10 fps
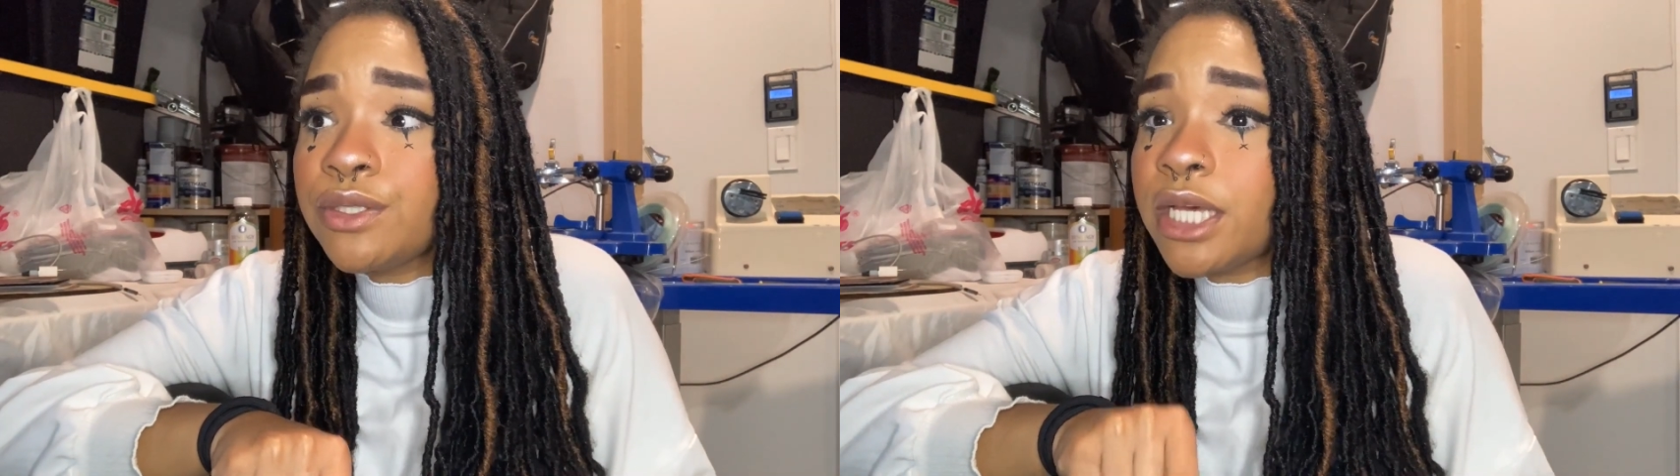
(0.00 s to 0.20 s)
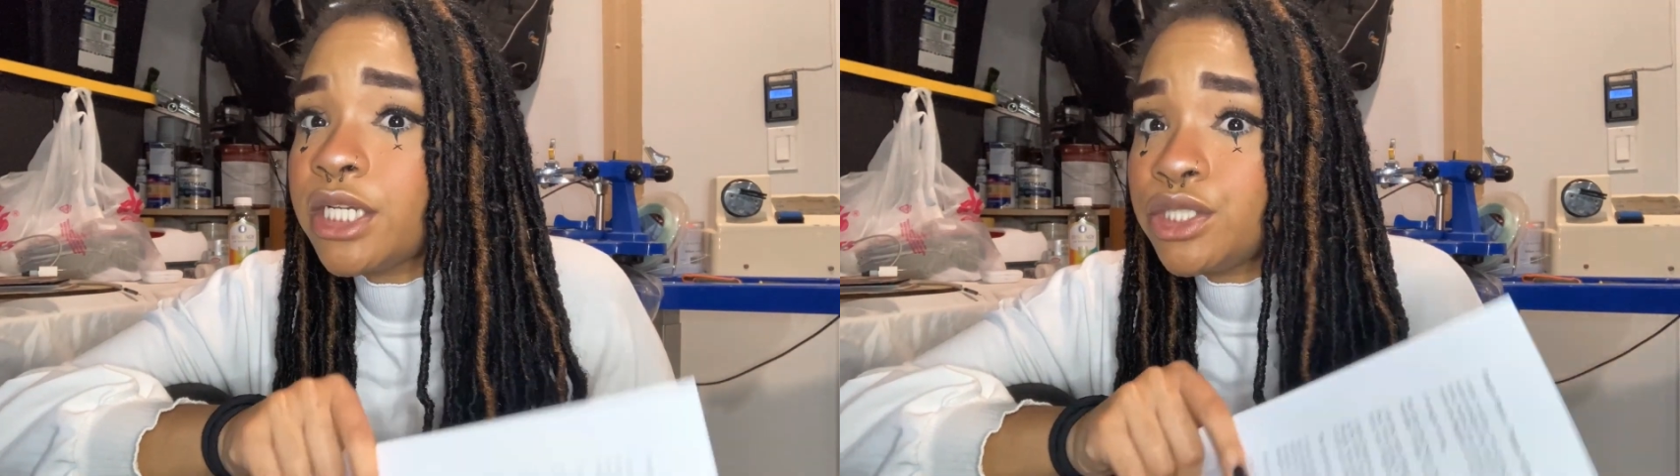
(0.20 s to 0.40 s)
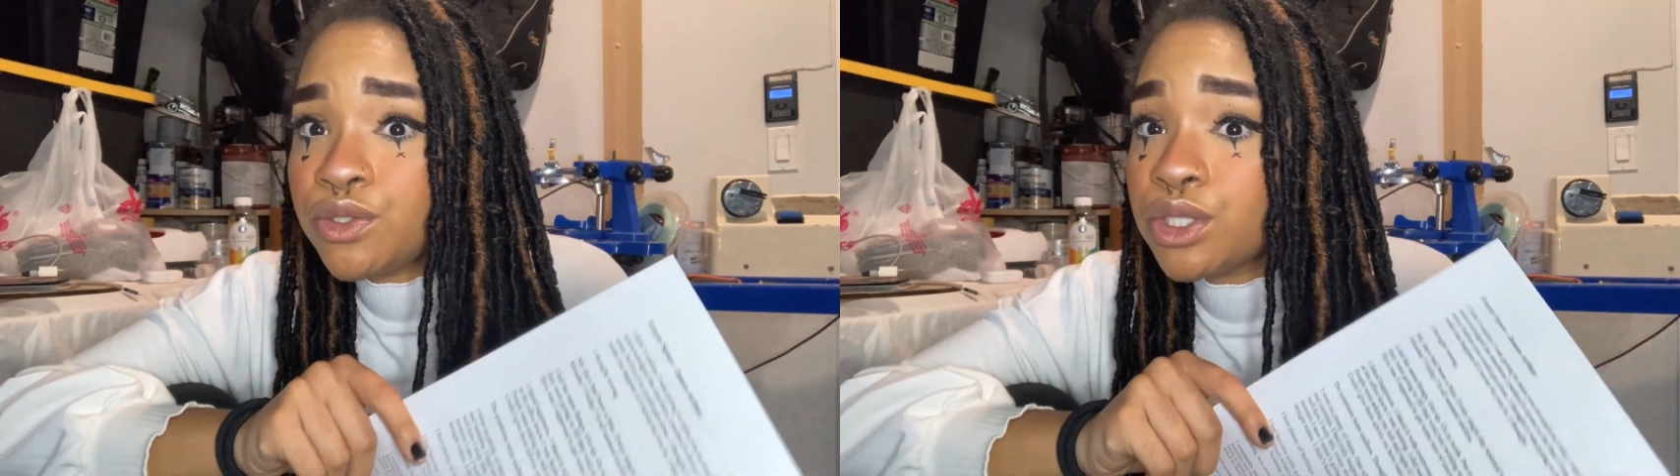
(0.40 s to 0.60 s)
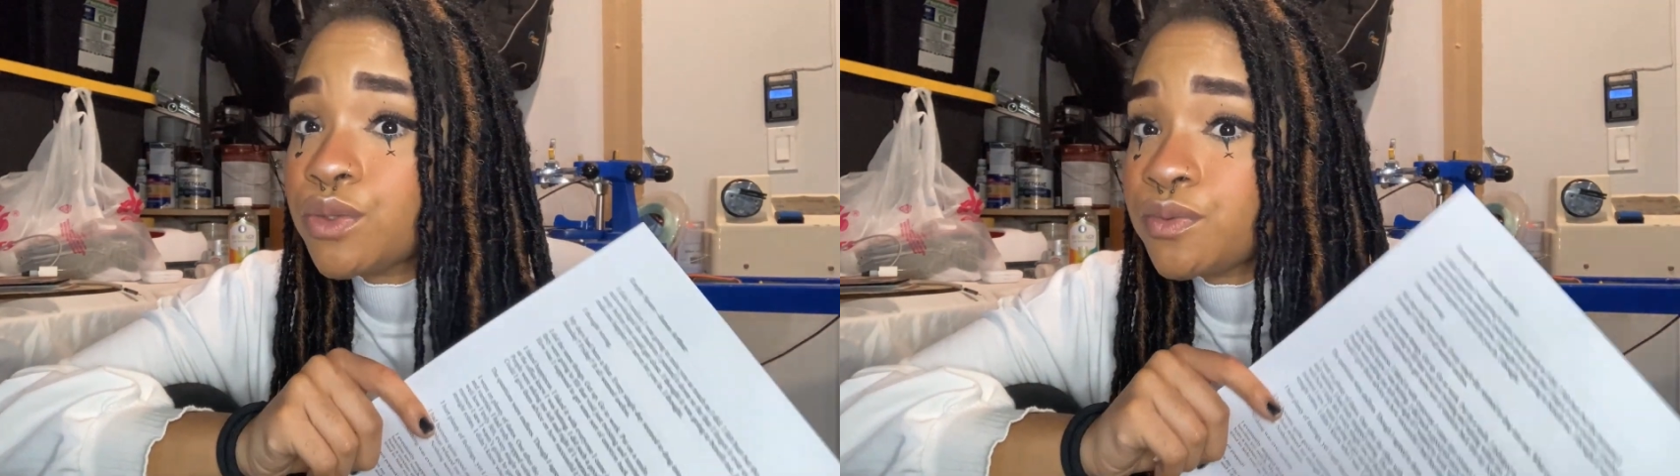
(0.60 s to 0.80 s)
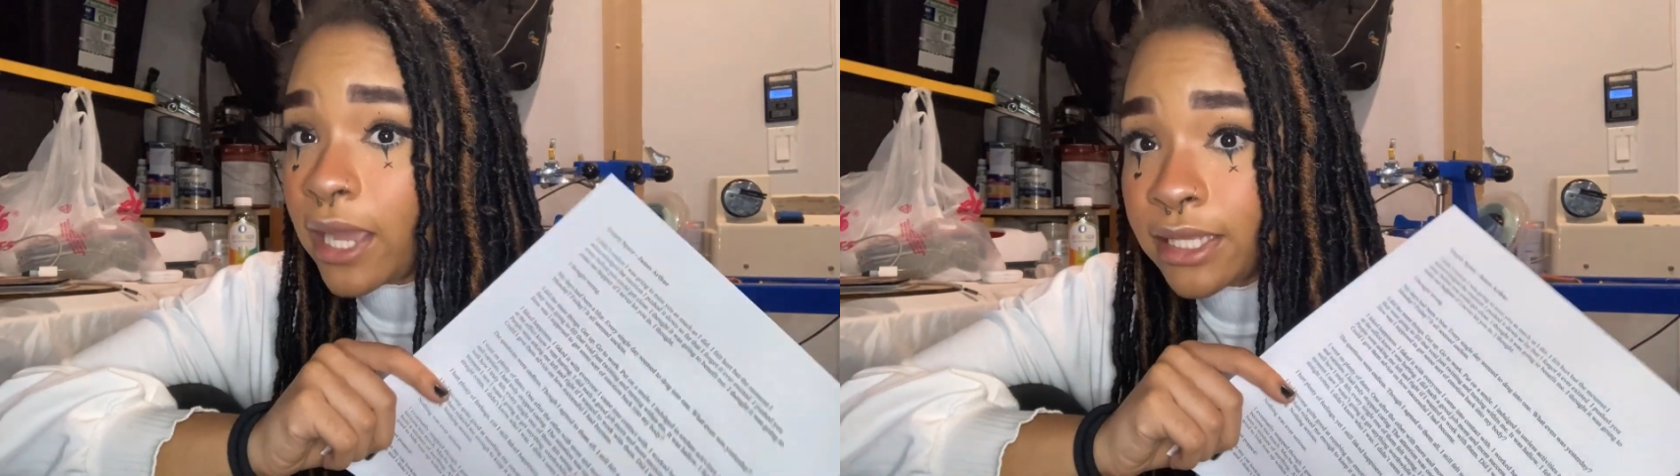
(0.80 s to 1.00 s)
that I used to
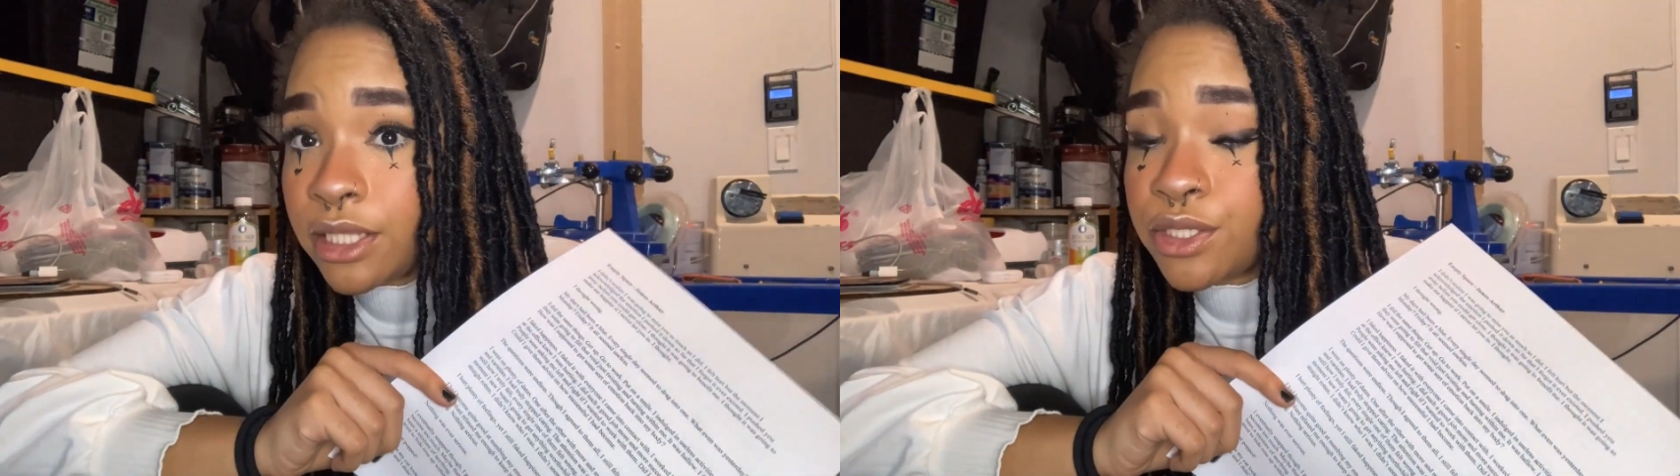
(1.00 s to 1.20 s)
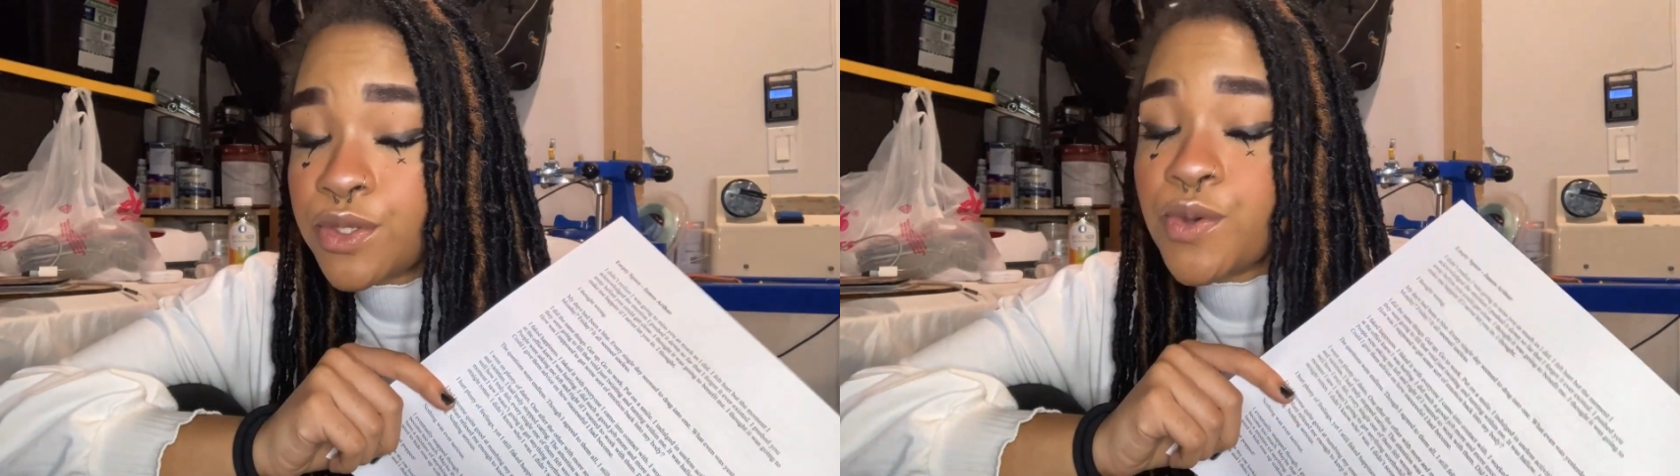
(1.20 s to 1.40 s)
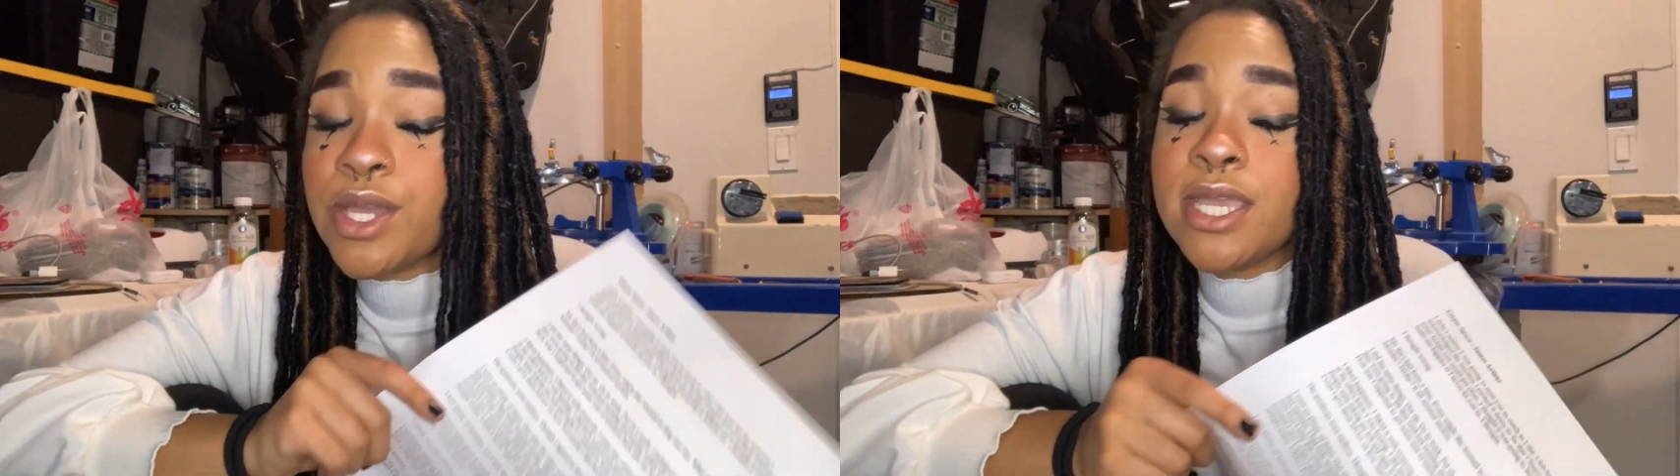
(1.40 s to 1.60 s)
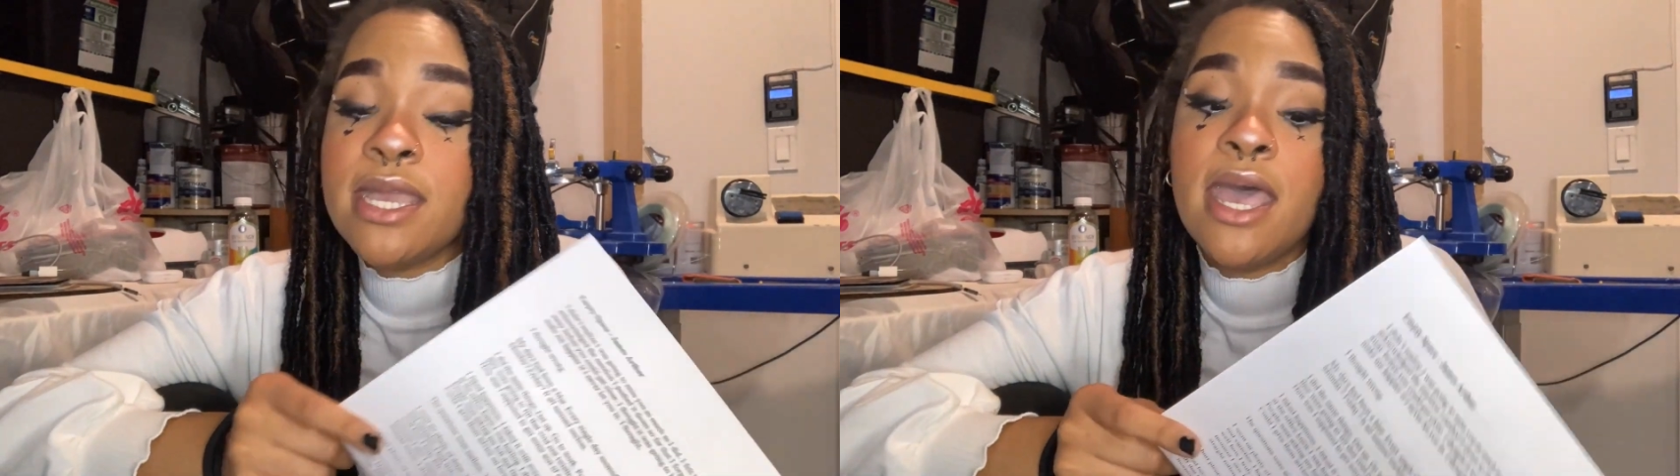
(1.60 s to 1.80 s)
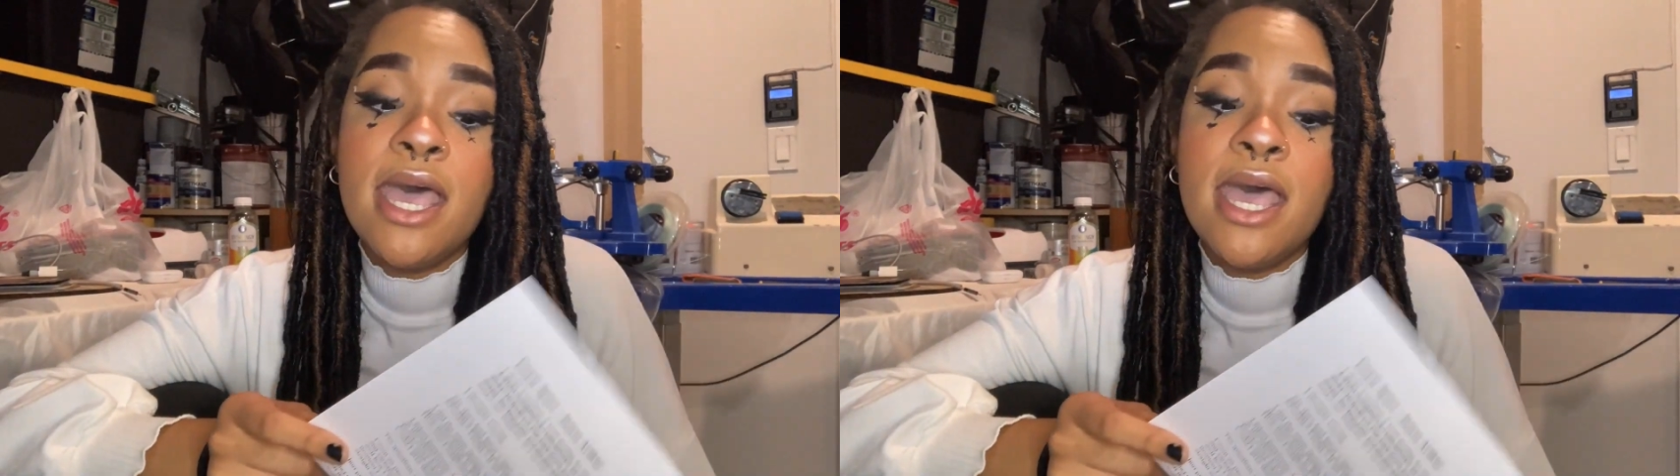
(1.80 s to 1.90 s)
write this story.